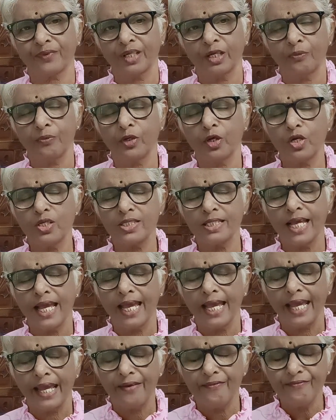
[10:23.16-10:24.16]
because
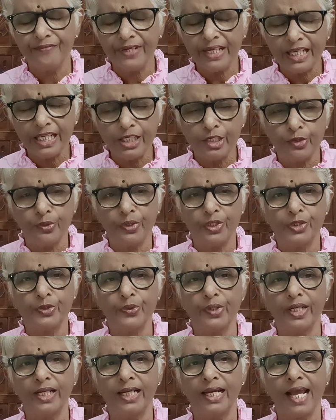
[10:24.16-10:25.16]
every
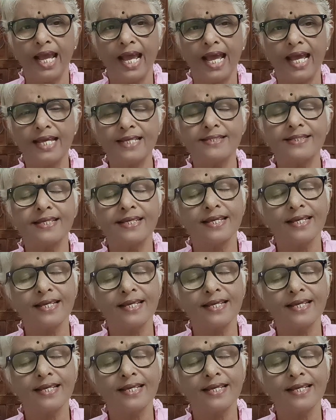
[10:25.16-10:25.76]
individual has